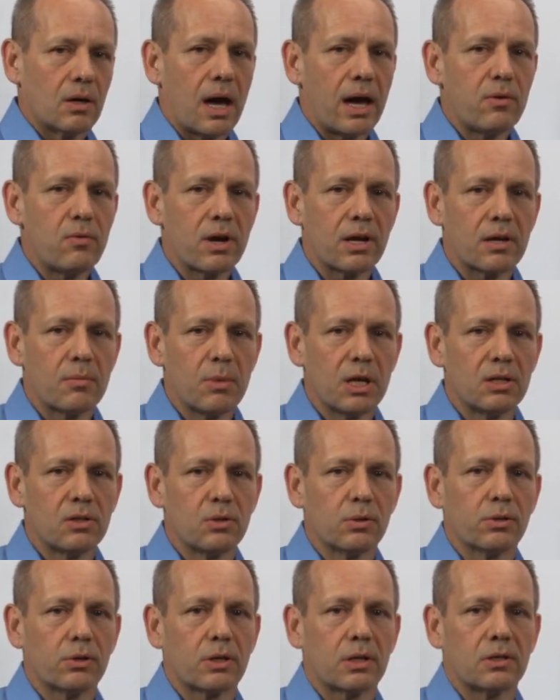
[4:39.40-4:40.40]
I'd recommend
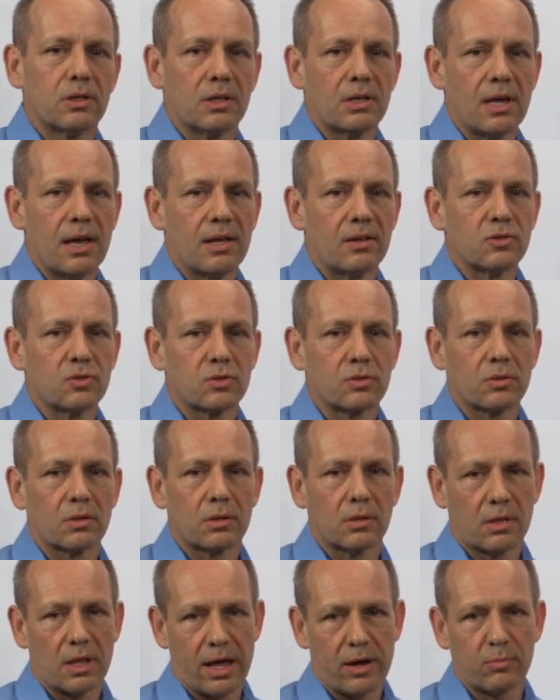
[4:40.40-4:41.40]
you look at the Cadence
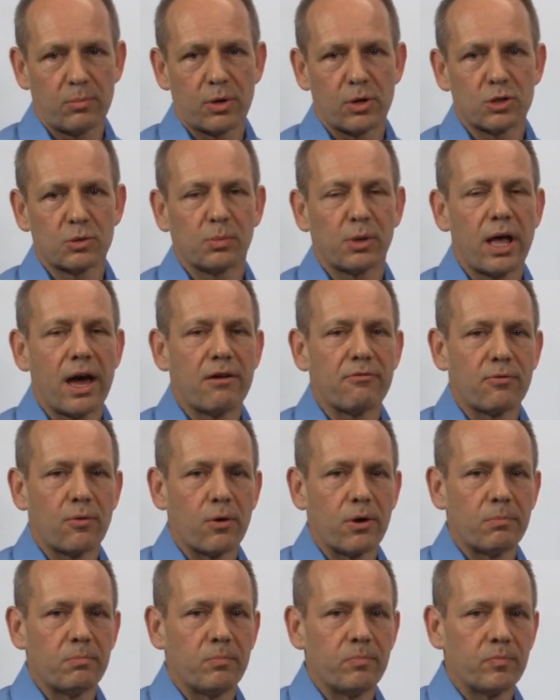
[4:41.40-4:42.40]
CloudBurst
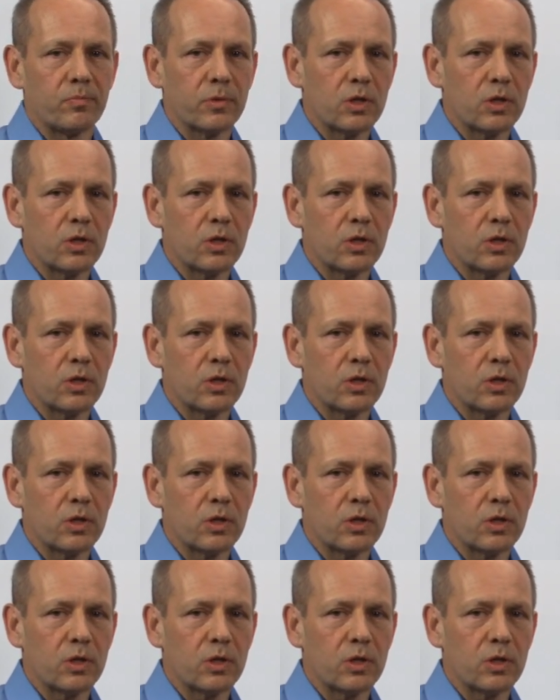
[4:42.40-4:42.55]
platform.